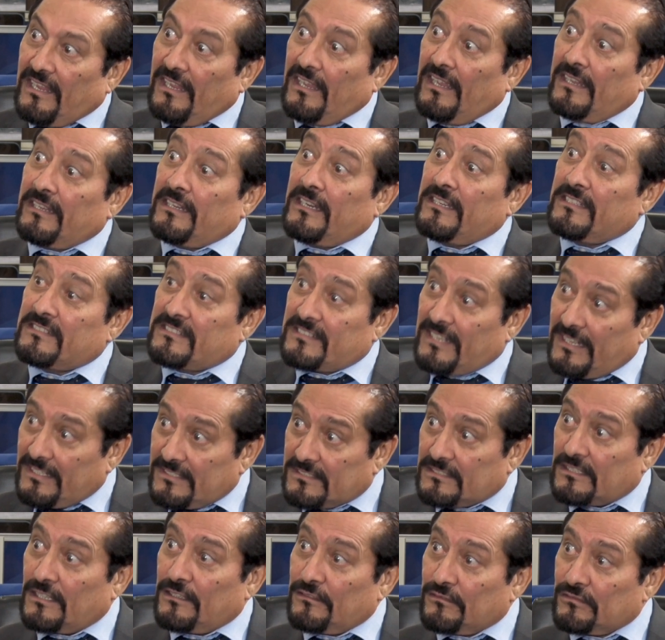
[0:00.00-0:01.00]

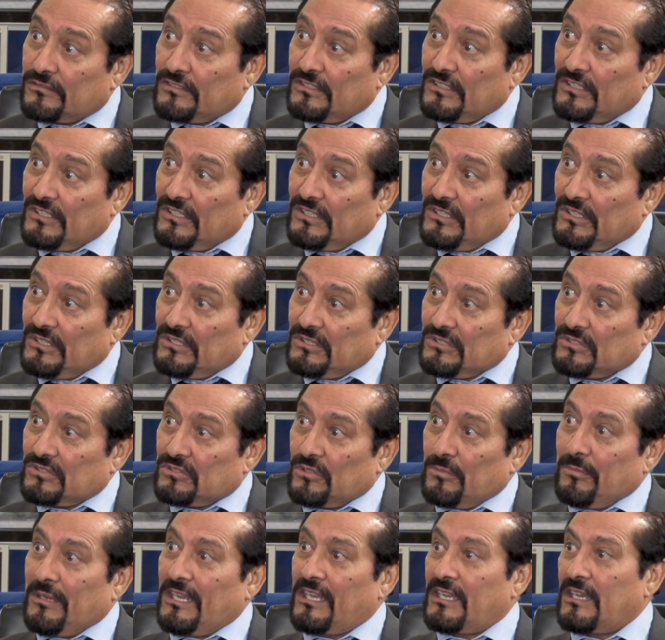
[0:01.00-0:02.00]
incentive
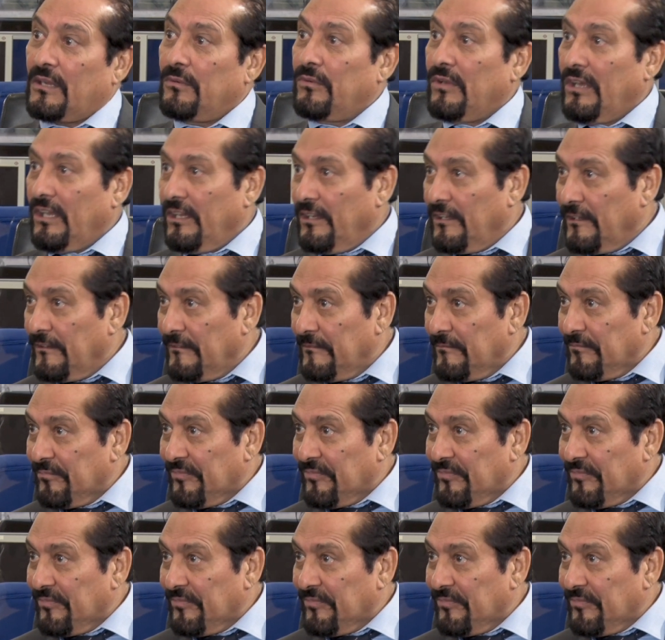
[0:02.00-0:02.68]
to make a will.